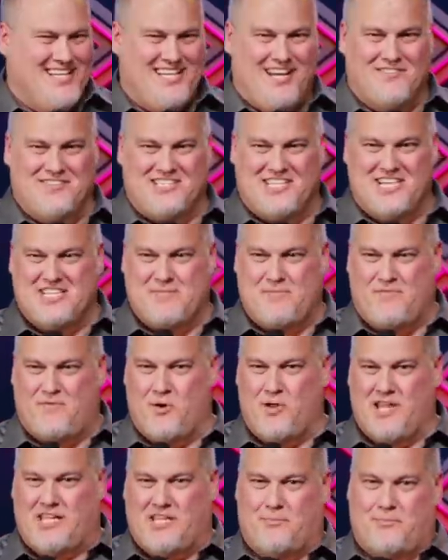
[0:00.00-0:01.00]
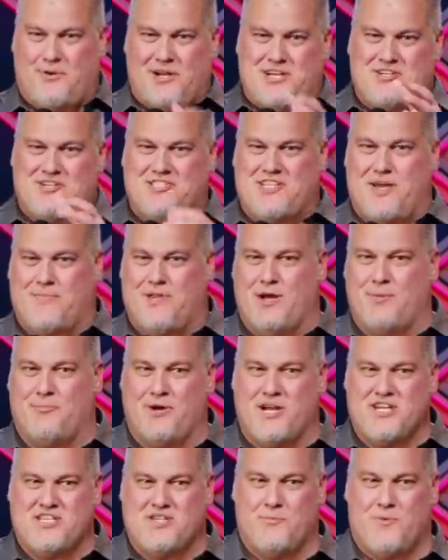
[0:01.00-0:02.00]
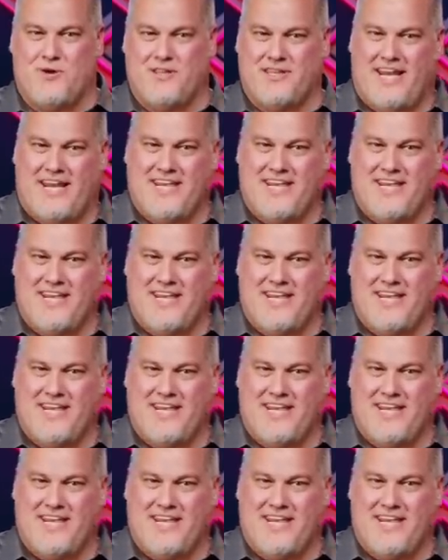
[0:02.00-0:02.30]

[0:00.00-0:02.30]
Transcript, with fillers: You ever see this before? Like the preacher's up there preaching, one